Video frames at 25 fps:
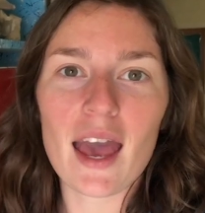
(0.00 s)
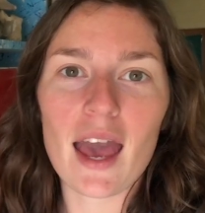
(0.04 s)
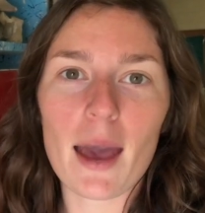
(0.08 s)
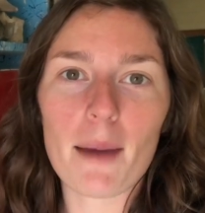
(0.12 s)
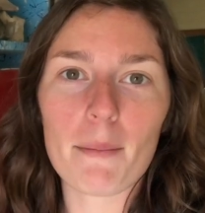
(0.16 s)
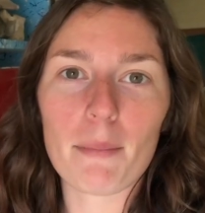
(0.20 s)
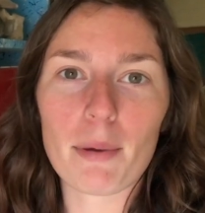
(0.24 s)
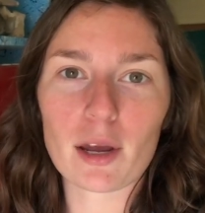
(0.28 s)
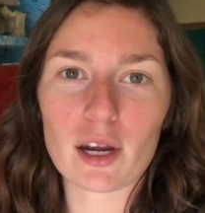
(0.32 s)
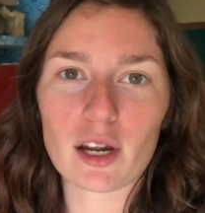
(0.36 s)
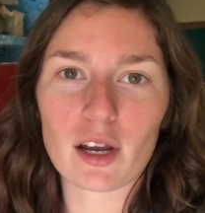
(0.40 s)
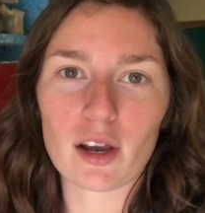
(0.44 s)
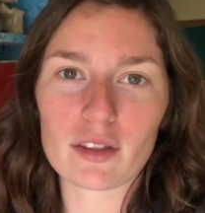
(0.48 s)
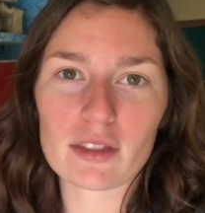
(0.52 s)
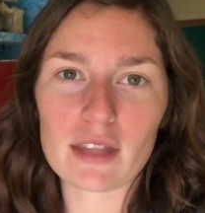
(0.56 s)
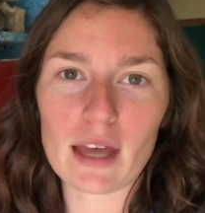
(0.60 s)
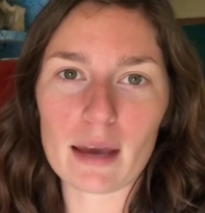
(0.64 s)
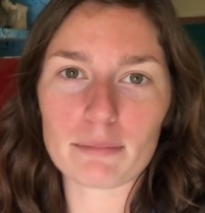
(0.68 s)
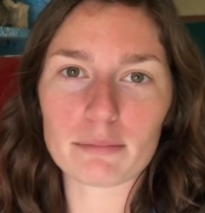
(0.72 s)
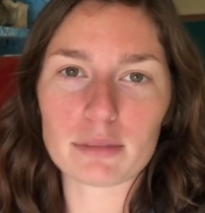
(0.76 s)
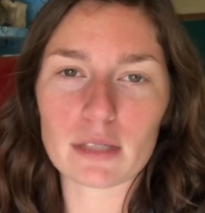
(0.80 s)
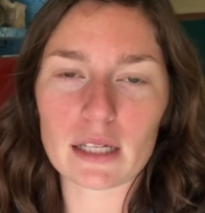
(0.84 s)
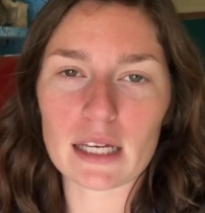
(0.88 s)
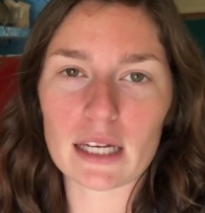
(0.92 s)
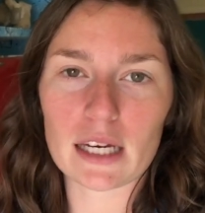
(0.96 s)
And putting on
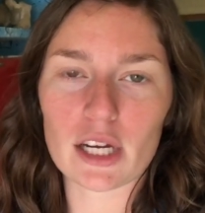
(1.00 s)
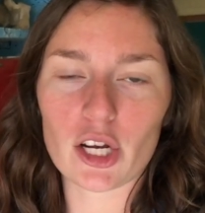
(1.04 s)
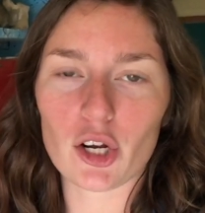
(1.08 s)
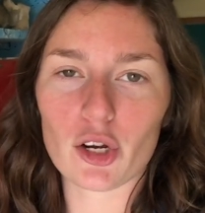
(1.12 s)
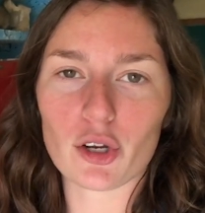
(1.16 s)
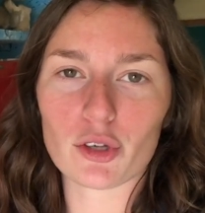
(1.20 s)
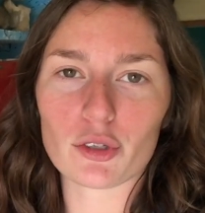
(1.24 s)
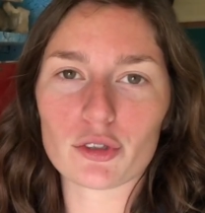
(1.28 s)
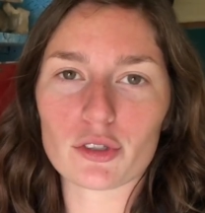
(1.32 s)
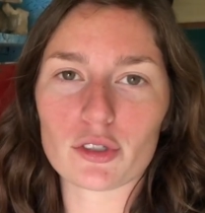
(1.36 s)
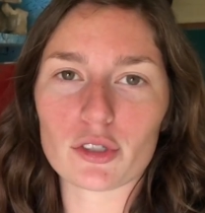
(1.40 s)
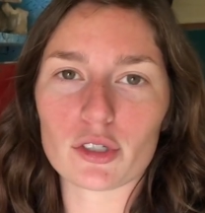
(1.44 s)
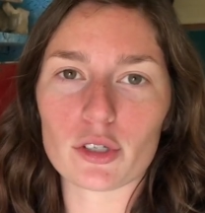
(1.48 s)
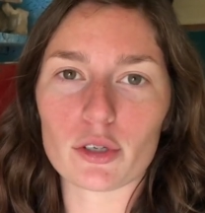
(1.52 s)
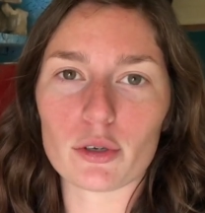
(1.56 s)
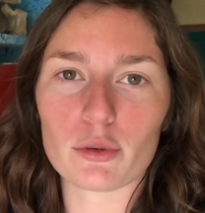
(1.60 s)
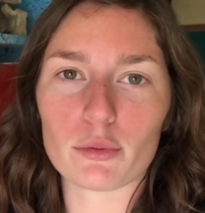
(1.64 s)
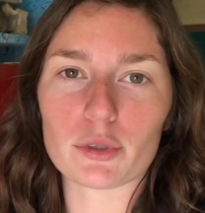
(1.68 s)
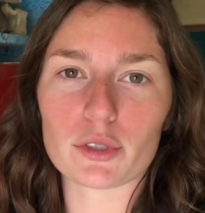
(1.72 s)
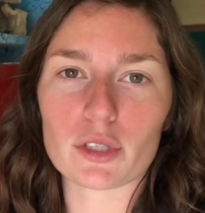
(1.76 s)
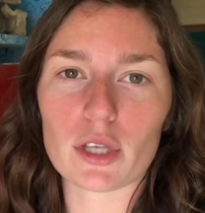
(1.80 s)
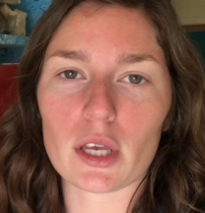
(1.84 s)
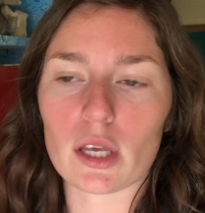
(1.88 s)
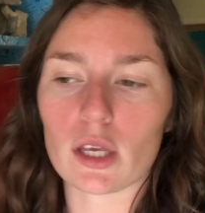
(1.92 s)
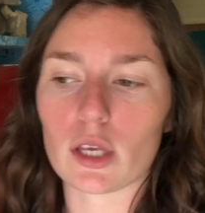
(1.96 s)
that Planet Earth 2
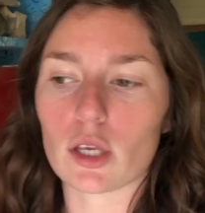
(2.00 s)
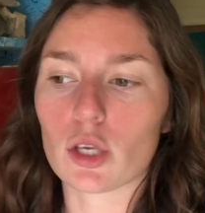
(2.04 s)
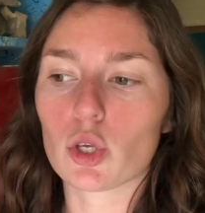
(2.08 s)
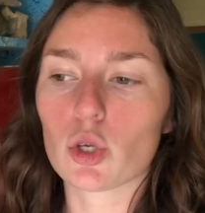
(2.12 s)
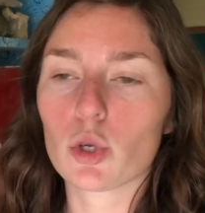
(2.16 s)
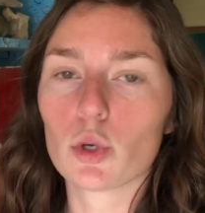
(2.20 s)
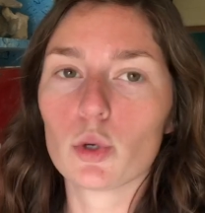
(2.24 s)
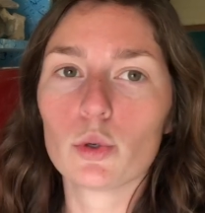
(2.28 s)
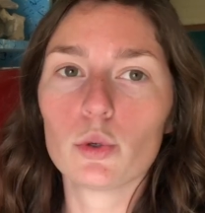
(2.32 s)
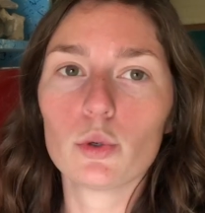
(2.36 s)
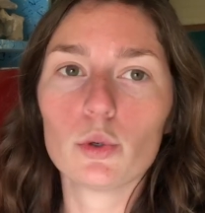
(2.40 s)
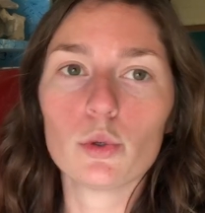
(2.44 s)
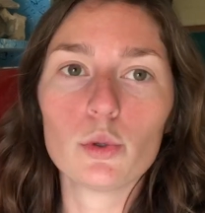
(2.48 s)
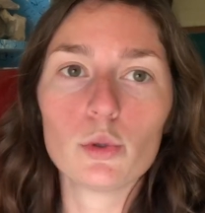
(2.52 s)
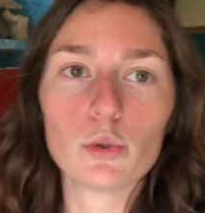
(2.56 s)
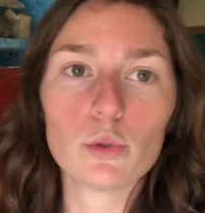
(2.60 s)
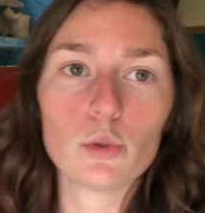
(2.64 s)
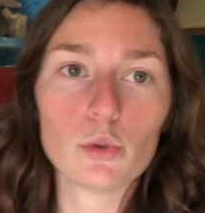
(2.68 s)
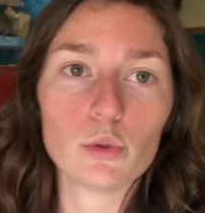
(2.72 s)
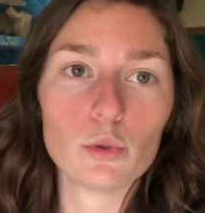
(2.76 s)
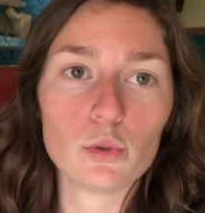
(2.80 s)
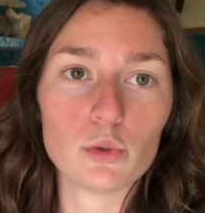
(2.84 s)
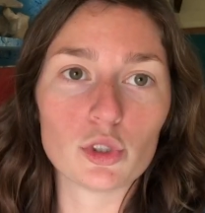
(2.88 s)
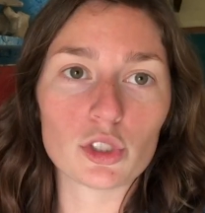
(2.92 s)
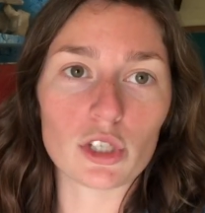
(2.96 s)
was a
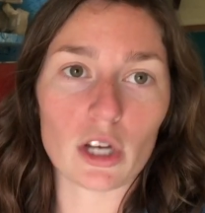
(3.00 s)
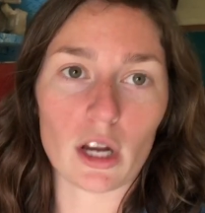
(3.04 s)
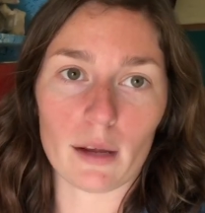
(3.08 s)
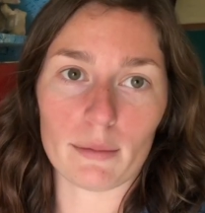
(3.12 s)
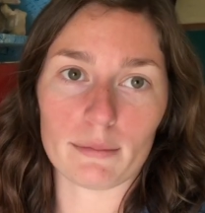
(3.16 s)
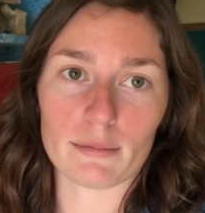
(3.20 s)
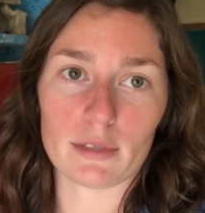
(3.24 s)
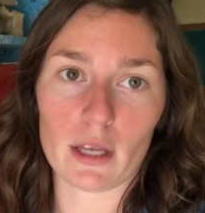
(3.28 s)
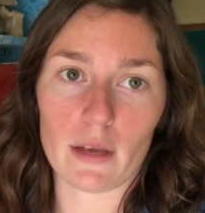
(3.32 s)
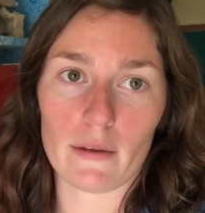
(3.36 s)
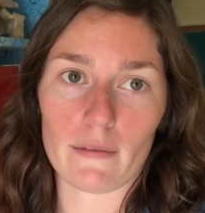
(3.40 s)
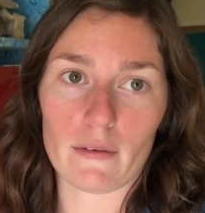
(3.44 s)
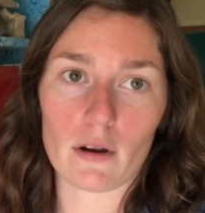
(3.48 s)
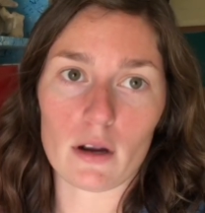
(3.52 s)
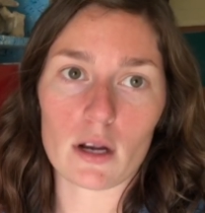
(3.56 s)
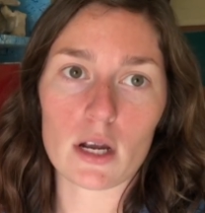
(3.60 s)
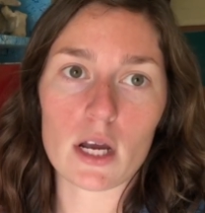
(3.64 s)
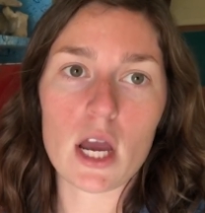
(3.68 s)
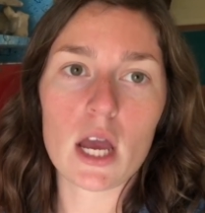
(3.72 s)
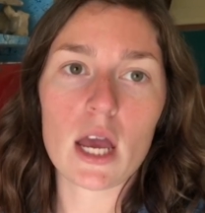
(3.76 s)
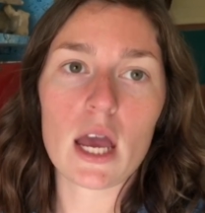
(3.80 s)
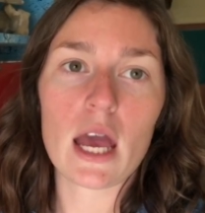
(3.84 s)
huge time saver.